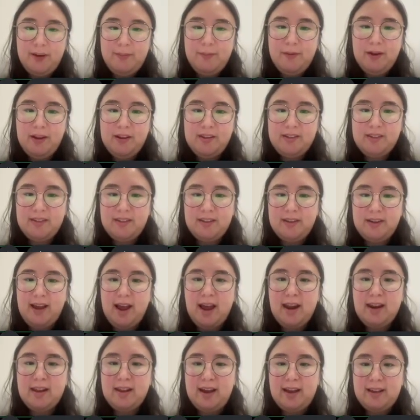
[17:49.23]
Figma is
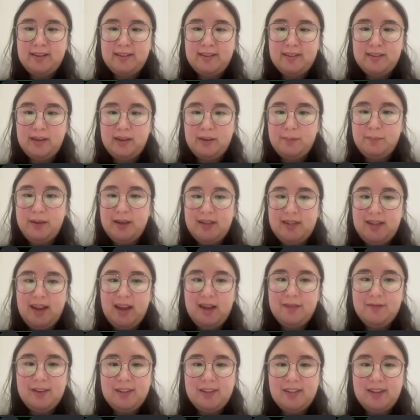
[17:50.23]
kind of has this like big
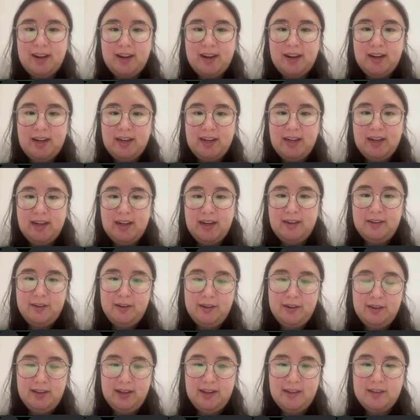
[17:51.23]
canvas area.
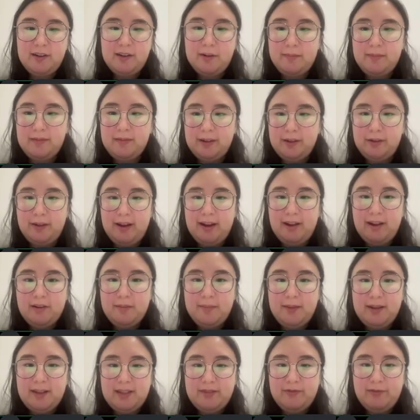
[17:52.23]
You can like dump little
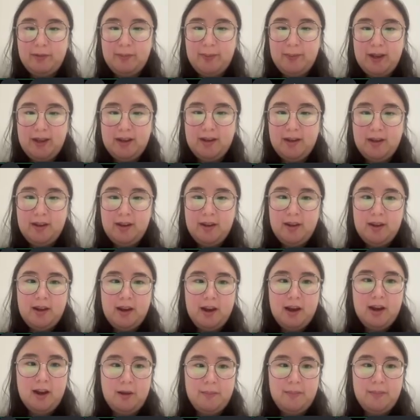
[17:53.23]
elements from it.
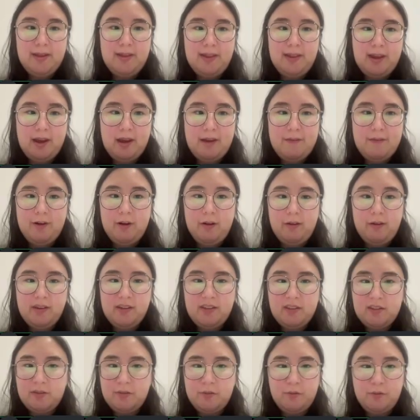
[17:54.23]
And they have all
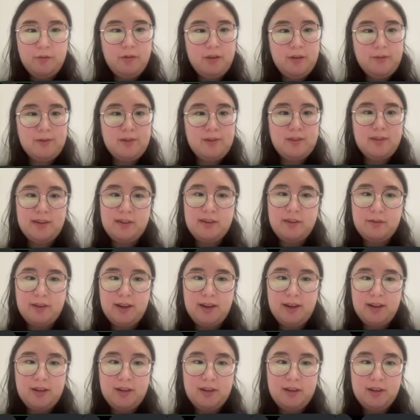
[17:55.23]
these tools which let you
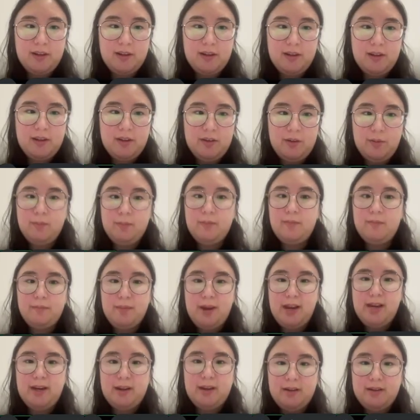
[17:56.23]
like
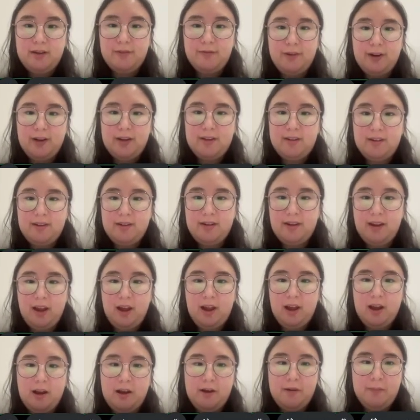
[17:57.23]
make different
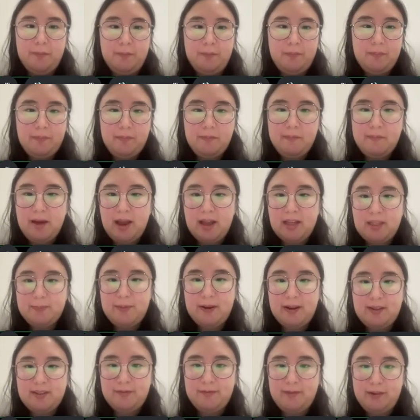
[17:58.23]

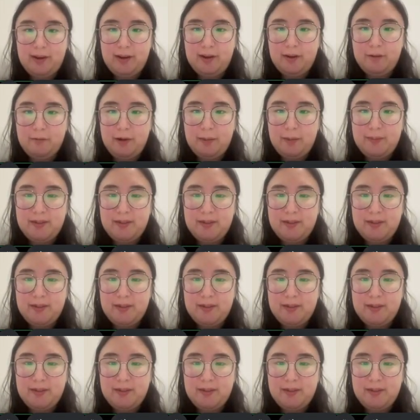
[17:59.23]
aspects of like a